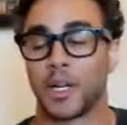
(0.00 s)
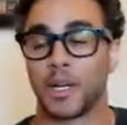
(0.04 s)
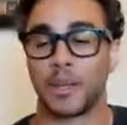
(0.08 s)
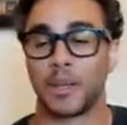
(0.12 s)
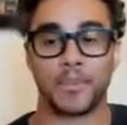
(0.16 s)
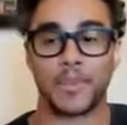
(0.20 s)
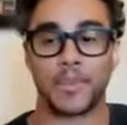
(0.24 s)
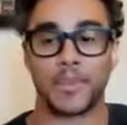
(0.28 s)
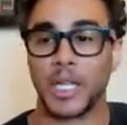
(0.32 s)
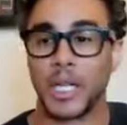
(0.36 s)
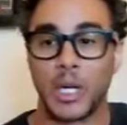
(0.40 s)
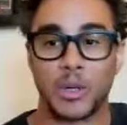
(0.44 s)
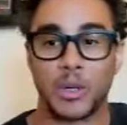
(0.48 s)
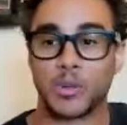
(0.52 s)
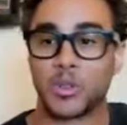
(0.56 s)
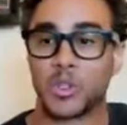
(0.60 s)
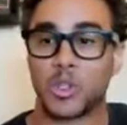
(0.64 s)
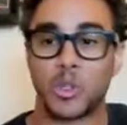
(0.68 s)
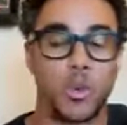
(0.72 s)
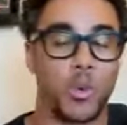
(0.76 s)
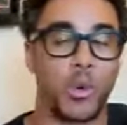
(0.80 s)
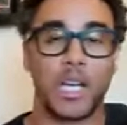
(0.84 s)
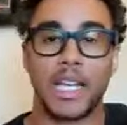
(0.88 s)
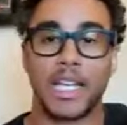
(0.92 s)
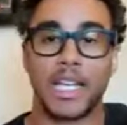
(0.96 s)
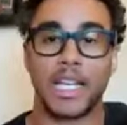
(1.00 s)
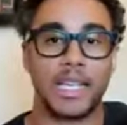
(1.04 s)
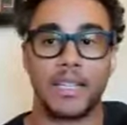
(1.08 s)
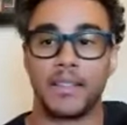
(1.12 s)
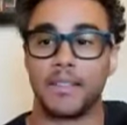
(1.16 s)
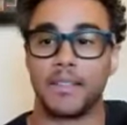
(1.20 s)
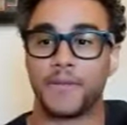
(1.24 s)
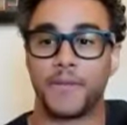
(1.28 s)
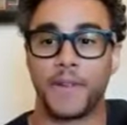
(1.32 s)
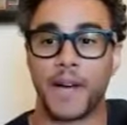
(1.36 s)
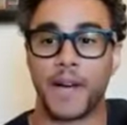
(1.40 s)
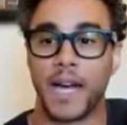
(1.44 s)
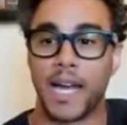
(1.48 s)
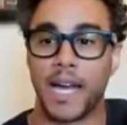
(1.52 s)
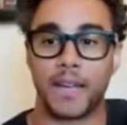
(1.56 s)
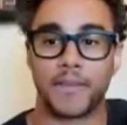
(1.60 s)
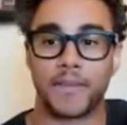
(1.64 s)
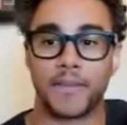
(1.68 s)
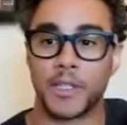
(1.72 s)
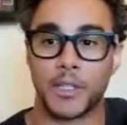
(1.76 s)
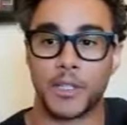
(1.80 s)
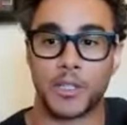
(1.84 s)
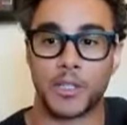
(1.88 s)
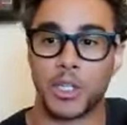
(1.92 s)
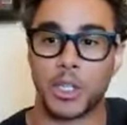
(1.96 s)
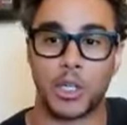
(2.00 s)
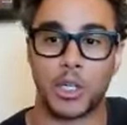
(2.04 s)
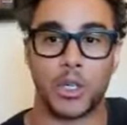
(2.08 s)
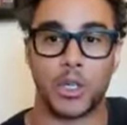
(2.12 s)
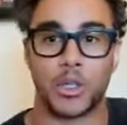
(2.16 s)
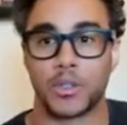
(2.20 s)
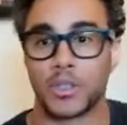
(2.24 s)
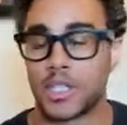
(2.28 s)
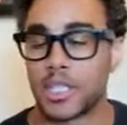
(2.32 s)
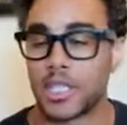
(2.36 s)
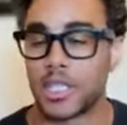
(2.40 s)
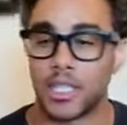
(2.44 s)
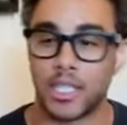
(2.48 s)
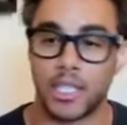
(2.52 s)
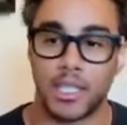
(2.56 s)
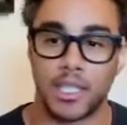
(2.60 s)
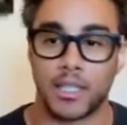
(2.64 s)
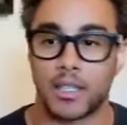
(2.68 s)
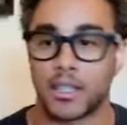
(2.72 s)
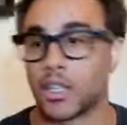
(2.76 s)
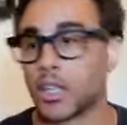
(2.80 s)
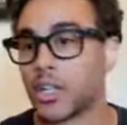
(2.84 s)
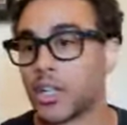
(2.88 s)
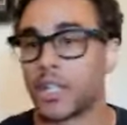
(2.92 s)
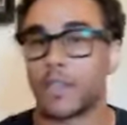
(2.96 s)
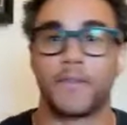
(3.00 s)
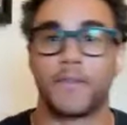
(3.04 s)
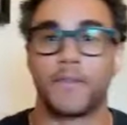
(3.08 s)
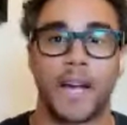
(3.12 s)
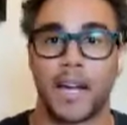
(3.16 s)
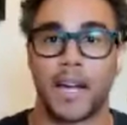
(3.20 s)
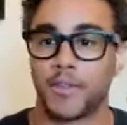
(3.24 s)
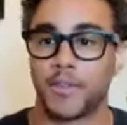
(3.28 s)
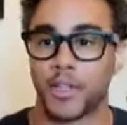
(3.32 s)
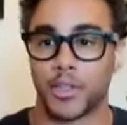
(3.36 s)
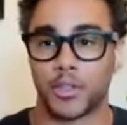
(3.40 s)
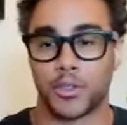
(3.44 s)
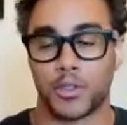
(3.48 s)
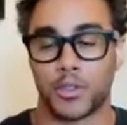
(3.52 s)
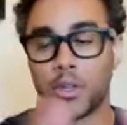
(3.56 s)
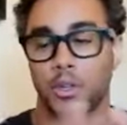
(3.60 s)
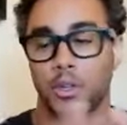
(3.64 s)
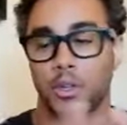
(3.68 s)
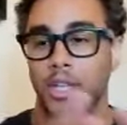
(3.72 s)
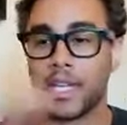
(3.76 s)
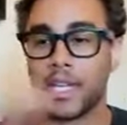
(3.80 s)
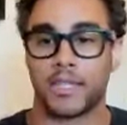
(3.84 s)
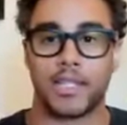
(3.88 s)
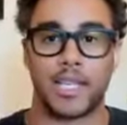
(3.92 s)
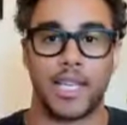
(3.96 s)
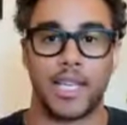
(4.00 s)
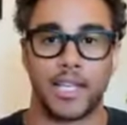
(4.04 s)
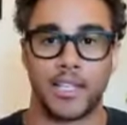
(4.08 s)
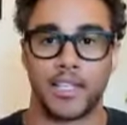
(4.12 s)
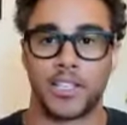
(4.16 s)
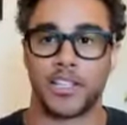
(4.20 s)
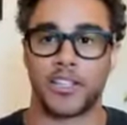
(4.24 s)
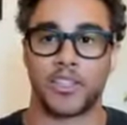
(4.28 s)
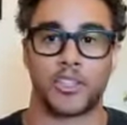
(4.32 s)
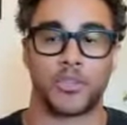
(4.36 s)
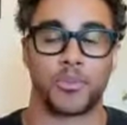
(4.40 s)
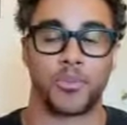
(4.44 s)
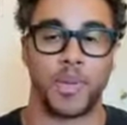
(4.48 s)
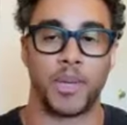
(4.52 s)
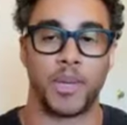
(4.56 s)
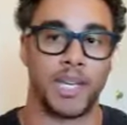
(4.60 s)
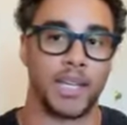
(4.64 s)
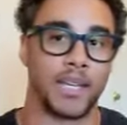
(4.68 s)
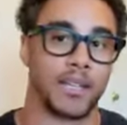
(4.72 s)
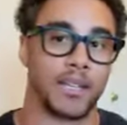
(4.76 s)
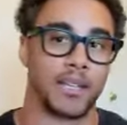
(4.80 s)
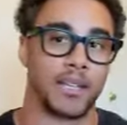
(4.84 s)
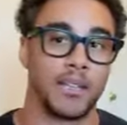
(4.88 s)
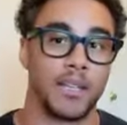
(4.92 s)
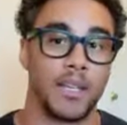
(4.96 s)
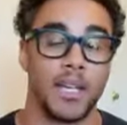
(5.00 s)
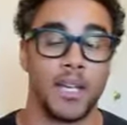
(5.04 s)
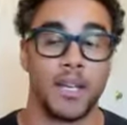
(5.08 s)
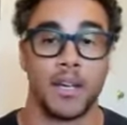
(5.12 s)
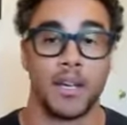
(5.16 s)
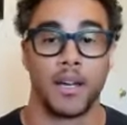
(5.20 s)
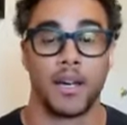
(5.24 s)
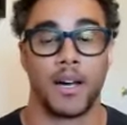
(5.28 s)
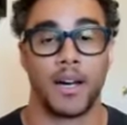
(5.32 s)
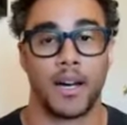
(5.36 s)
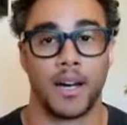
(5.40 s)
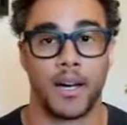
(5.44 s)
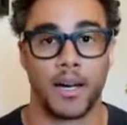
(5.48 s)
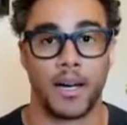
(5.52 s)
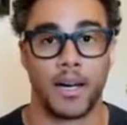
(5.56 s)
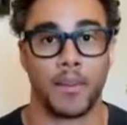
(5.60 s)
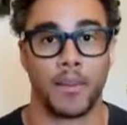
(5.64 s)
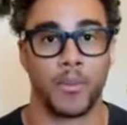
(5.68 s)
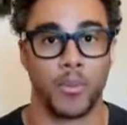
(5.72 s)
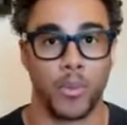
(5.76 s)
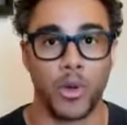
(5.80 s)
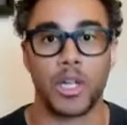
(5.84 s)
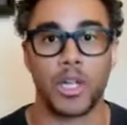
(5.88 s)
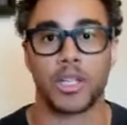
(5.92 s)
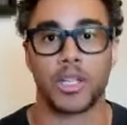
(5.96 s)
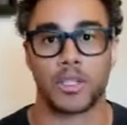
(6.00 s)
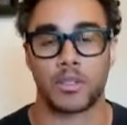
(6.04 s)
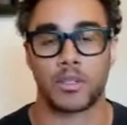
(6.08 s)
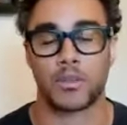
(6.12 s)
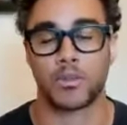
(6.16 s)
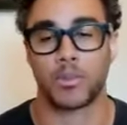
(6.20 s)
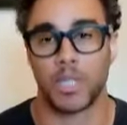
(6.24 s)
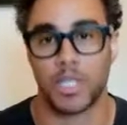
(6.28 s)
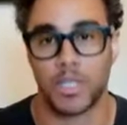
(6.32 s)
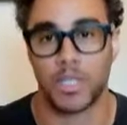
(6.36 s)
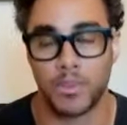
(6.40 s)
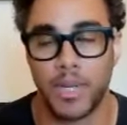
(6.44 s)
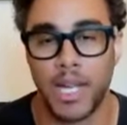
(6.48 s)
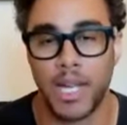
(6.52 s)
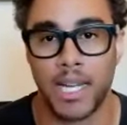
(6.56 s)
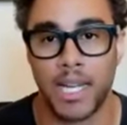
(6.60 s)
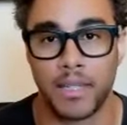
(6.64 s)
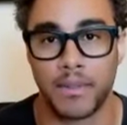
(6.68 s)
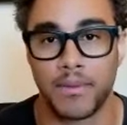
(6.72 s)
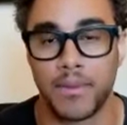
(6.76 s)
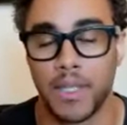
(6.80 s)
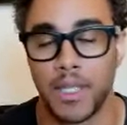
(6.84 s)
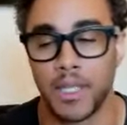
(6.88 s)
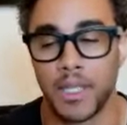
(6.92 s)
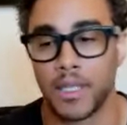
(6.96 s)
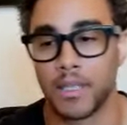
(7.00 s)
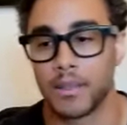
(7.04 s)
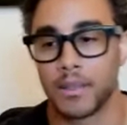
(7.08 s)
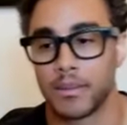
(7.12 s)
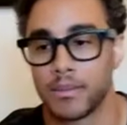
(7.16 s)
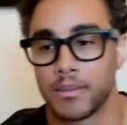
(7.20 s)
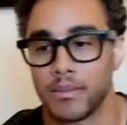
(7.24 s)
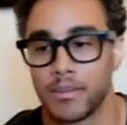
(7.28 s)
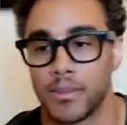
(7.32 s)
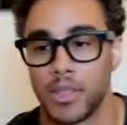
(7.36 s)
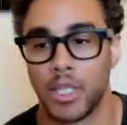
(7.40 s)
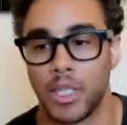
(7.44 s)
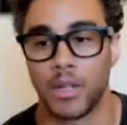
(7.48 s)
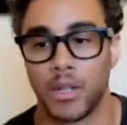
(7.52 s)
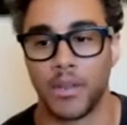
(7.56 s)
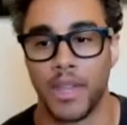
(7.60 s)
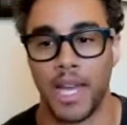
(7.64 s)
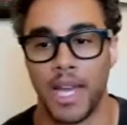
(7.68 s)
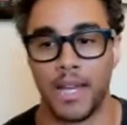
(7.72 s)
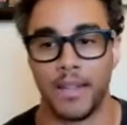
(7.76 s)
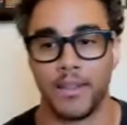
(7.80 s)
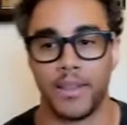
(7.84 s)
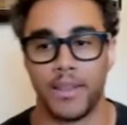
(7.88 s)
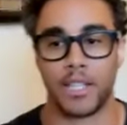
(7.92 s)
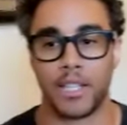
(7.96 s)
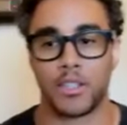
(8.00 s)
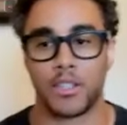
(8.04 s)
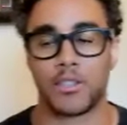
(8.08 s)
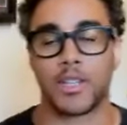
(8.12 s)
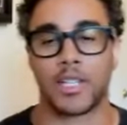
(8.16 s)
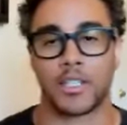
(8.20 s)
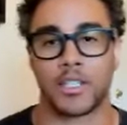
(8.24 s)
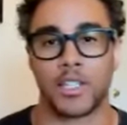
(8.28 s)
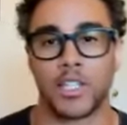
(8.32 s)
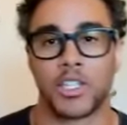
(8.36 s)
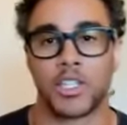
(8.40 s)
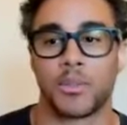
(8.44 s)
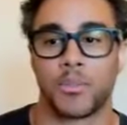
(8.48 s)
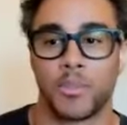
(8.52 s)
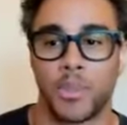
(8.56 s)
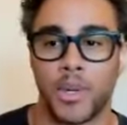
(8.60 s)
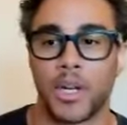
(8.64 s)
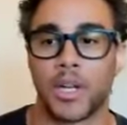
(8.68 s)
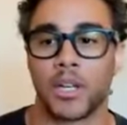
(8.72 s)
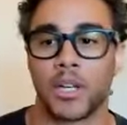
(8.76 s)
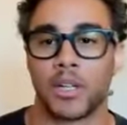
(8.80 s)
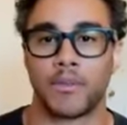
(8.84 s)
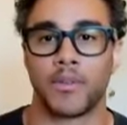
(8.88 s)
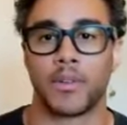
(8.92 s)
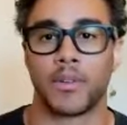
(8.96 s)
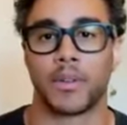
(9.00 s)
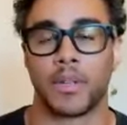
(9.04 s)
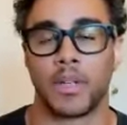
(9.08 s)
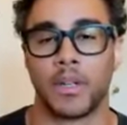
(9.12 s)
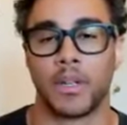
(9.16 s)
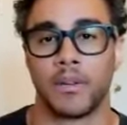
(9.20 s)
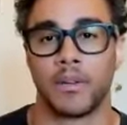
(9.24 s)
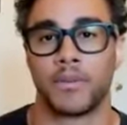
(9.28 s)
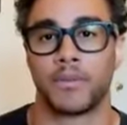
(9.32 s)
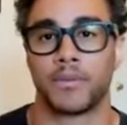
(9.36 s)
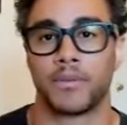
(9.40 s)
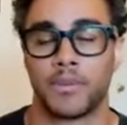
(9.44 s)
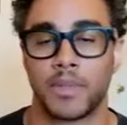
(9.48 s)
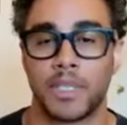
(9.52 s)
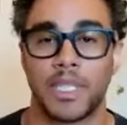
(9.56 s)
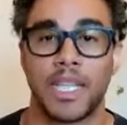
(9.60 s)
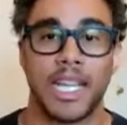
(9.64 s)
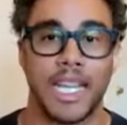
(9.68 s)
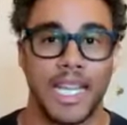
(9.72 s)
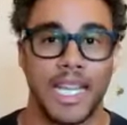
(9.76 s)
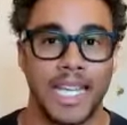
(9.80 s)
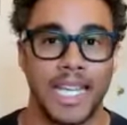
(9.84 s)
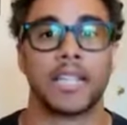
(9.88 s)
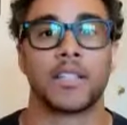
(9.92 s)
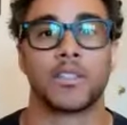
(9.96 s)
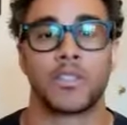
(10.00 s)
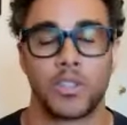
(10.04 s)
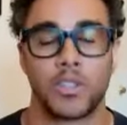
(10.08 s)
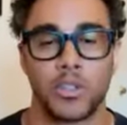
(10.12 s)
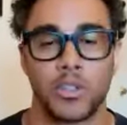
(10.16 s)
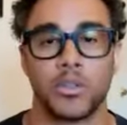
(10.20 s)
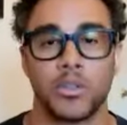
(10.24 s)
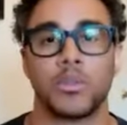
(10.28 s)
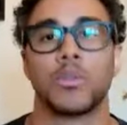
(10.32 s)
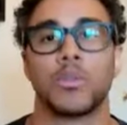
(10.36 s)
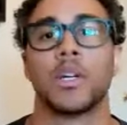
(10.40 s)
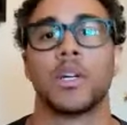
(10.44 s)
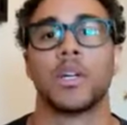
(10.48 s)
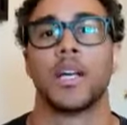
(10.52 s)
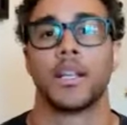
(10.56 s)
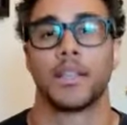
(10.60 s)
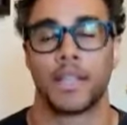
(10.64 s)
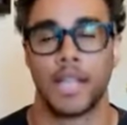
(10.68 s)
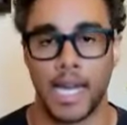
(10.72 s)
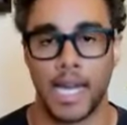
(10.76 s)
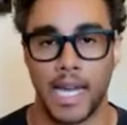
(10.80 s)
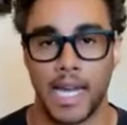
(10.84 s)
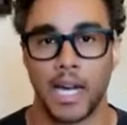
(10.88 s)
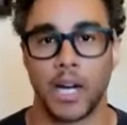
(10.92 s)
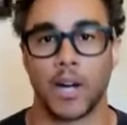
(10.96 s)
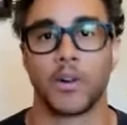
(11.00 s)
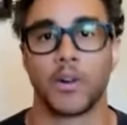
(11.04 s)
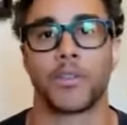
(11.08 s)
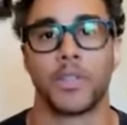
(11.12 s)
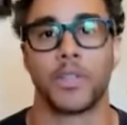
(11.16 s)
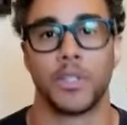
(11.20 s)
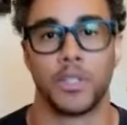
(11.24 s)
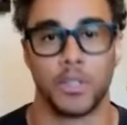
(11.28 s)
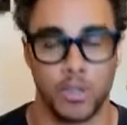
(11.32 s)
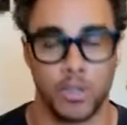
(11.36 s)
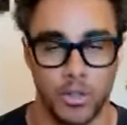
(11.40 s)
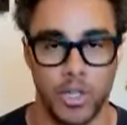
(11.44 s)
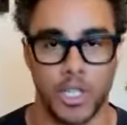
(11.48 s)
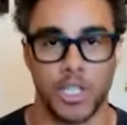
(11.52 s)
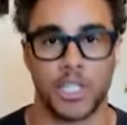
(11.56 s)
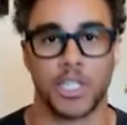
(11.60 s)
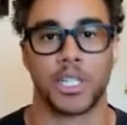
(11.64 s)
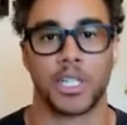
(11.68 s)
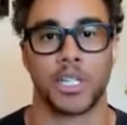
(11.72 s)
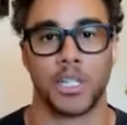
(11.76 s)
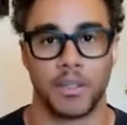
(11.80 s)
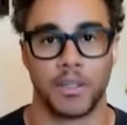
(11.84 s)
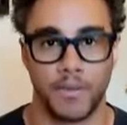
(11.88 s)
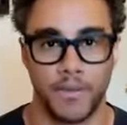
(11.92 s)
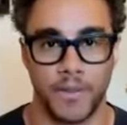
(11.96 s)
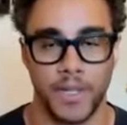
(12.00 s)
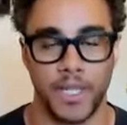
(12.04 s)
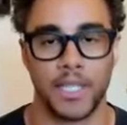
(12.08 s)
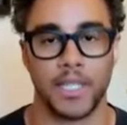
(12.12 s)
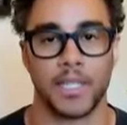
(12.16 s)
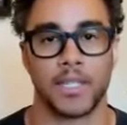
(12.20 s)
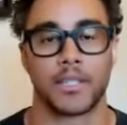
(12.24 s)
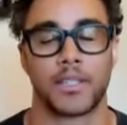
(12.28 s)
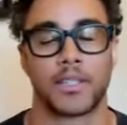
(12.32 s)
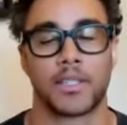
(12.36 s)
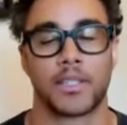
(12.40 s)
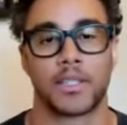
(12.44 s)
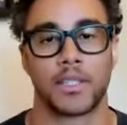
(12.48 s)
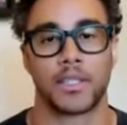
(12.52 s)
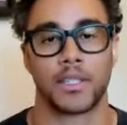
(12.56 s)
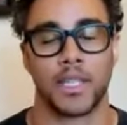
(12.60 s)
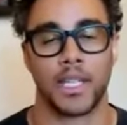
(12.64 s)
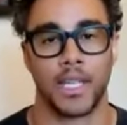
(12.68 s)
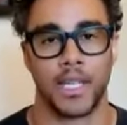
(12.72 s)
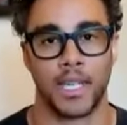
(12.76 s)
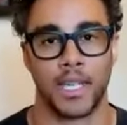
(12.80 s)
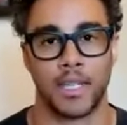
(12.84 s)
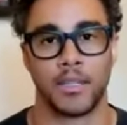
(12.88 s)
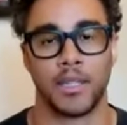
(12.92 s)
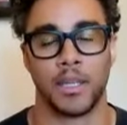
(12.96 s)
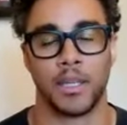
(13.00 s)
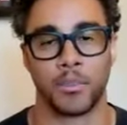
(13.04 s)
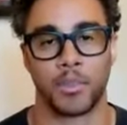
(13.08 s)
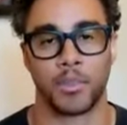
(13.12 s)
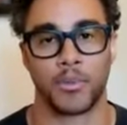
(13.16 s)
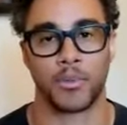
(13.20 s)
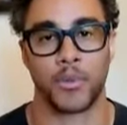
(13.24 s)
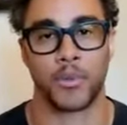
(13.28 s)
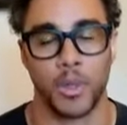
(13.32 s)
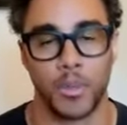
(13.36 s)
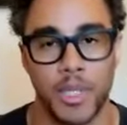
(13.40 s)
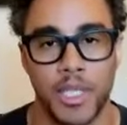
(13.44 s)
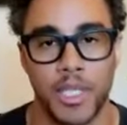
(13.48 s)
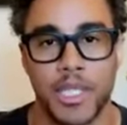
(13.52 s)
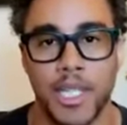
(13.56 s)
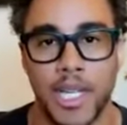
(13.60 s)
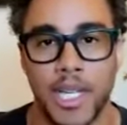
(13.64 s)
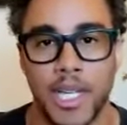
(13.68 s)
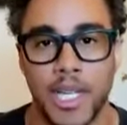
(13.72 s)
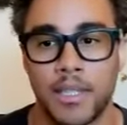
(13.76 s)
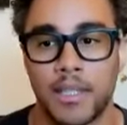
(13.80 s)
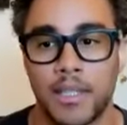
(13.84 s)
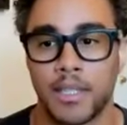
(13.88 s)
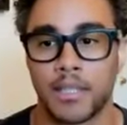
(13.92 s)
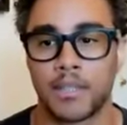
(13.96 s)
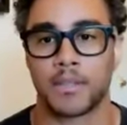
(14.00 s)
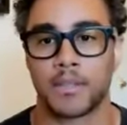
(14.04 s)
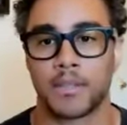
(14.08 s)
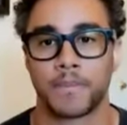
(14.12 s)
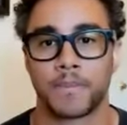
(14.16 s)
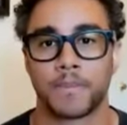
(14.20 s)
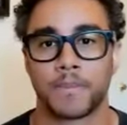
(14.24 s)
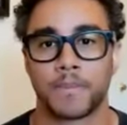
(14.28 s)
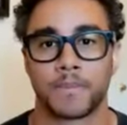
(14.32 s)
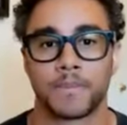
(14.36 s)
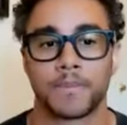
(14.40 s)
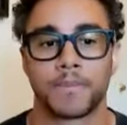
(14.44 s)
from 25 years old to 35 years old, that 10-year span was kind of a that transition period of getting into the health and nutrition and fitness and performance side of things.